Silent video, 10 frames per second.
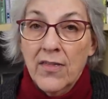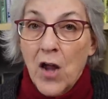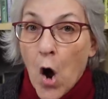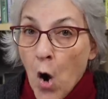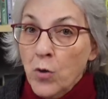
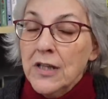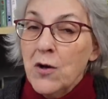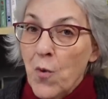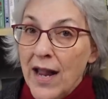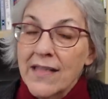The only
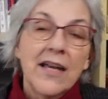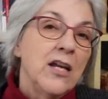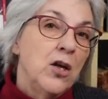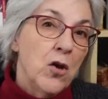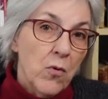way that
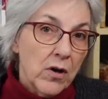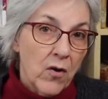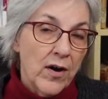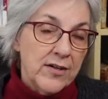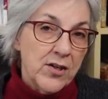you are
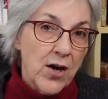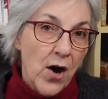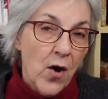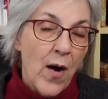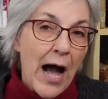going to
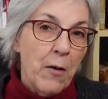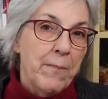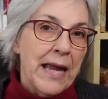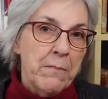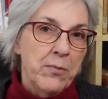know how
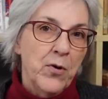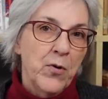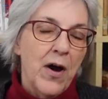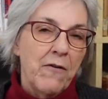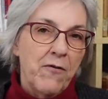
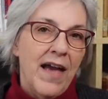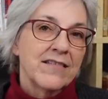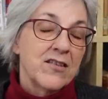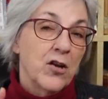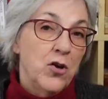bamboo
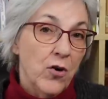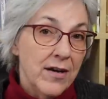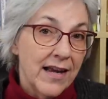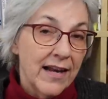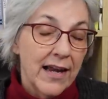affects your
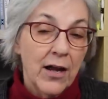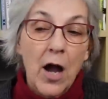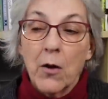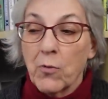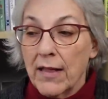knitting
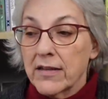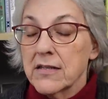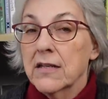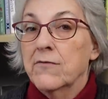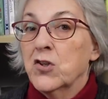
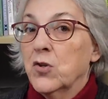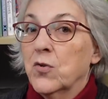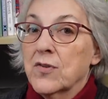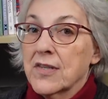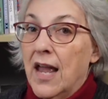relative
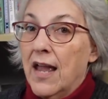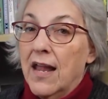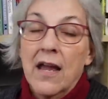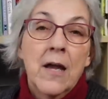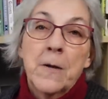to, say,